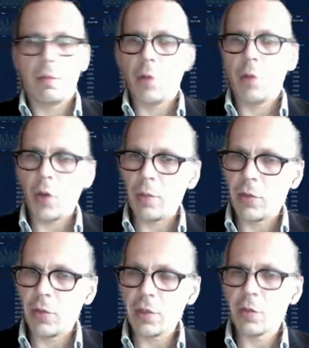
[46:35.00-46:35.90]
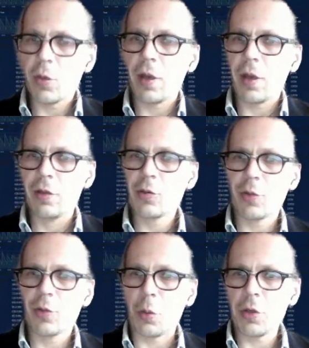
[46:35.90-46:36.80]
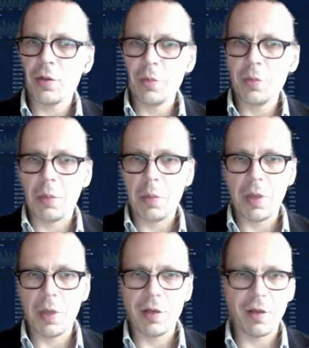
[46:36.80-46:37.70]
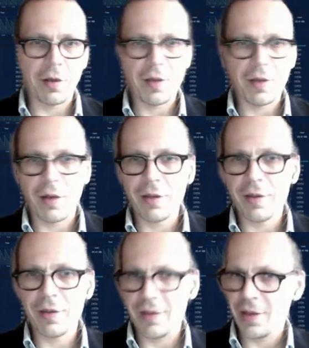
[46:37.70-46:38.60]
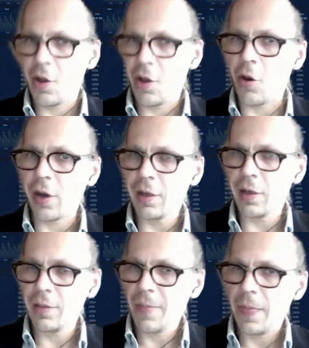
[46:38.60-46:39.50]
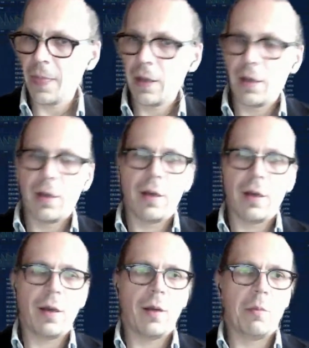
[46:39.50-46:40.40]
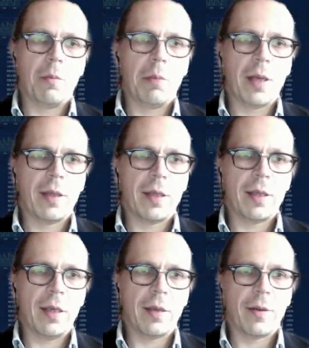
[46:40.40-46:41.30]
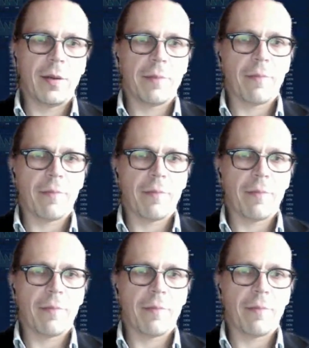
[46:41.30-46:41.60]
okay, this is the way I understood the question. Maybe I didn't understand it correctly, but yes,